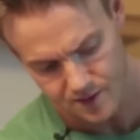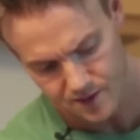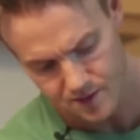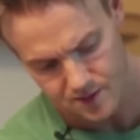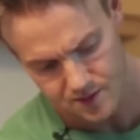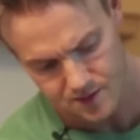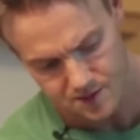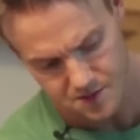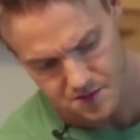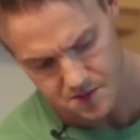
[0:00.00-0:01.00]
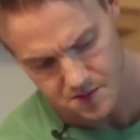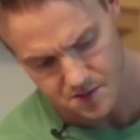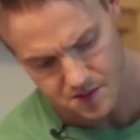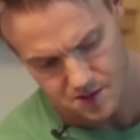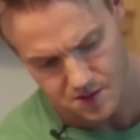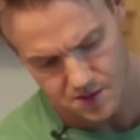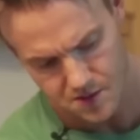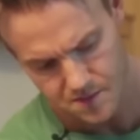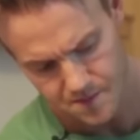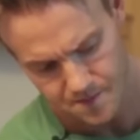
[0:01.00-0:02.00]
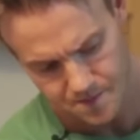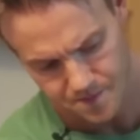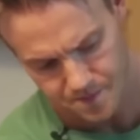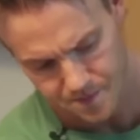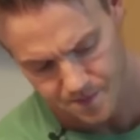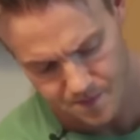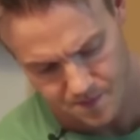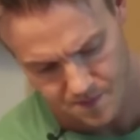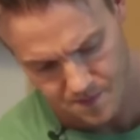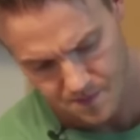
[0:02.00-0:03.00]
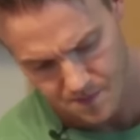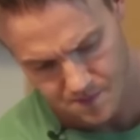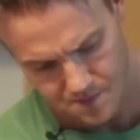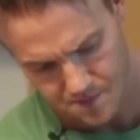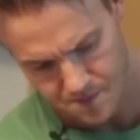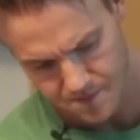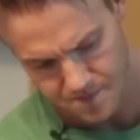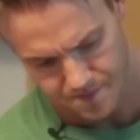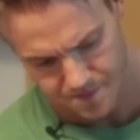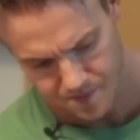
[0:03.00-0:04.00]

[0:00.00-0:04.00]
(no one is talking)